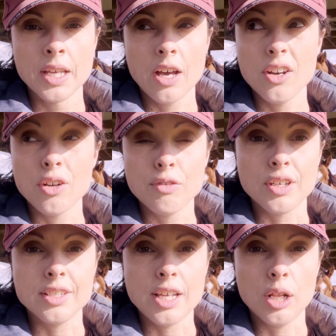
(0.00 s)
I don't know if you
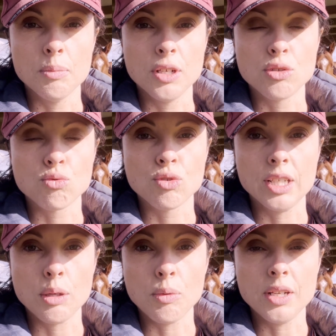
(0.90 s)
can tell, but it's
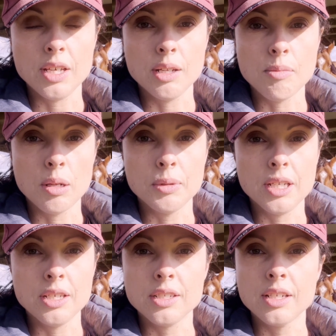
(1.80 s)
really windy in Melbourne
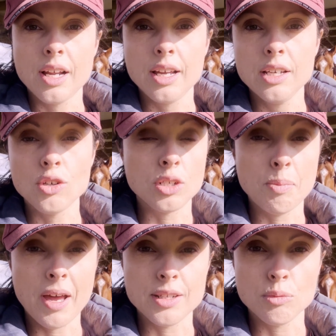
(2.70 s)
here today. Not as
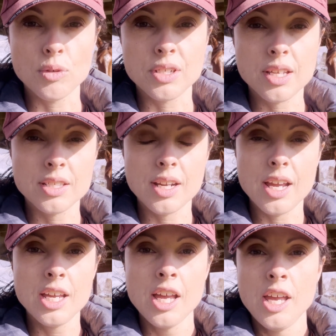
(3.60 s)
bad as it was
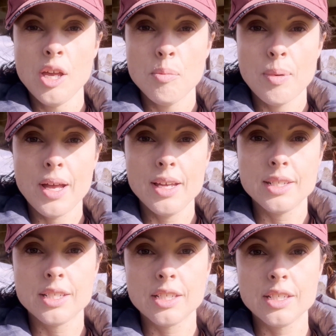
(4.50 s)
yesterday, but
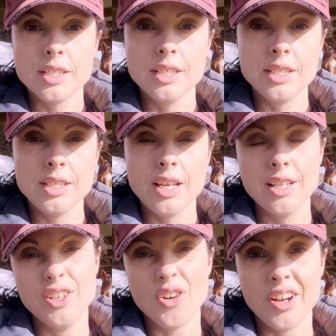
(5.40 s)

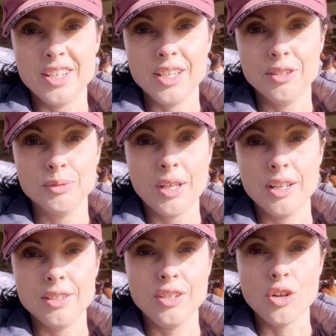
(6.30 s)
not ideal.
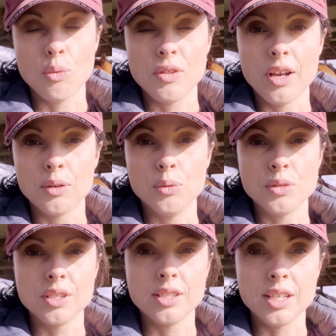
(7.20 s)
And you know, with young
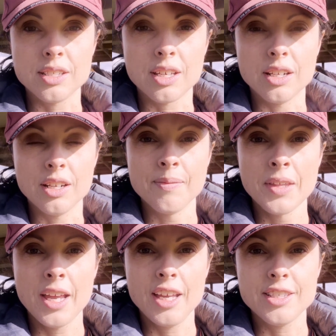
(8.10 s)
horses, things can
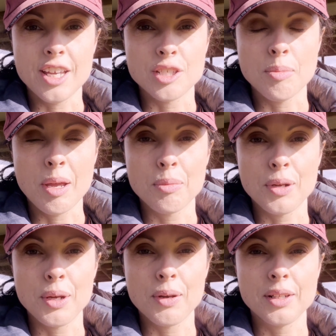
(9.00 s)
exacerbate
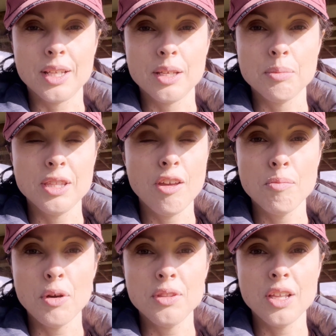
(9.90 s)
pretty quickly, but they've
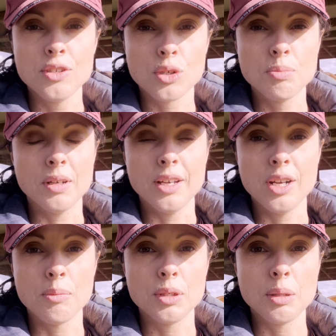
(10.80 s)
both done super and
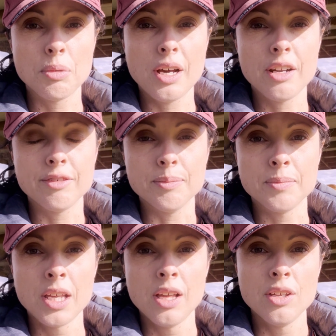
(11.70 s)
I'm really proud of them.
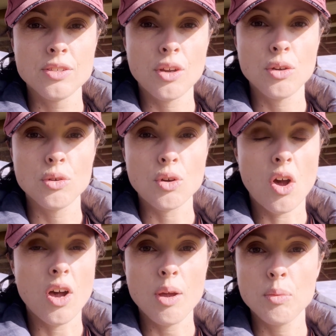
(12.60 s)
So
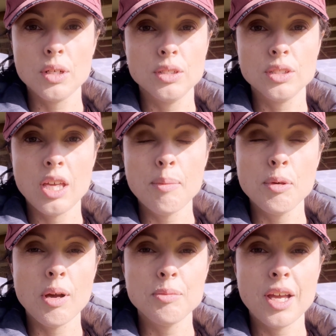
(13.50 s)
I will keep
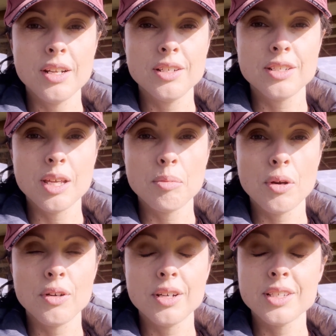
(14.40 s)
you updated as they
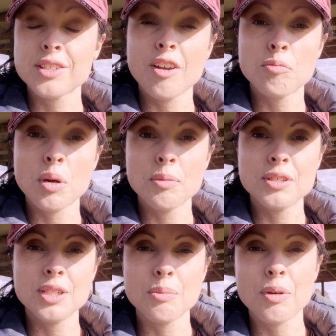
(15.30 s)
progress, as I've
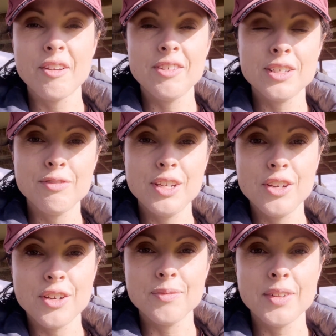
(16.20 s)
promised in the previous
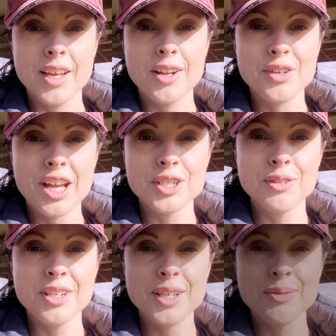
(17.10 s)
video, and I'll catch you
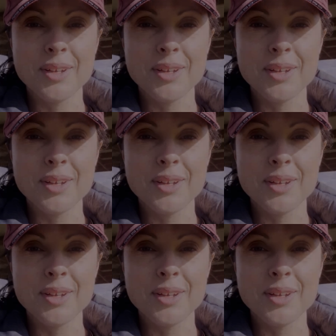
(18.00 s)
in the next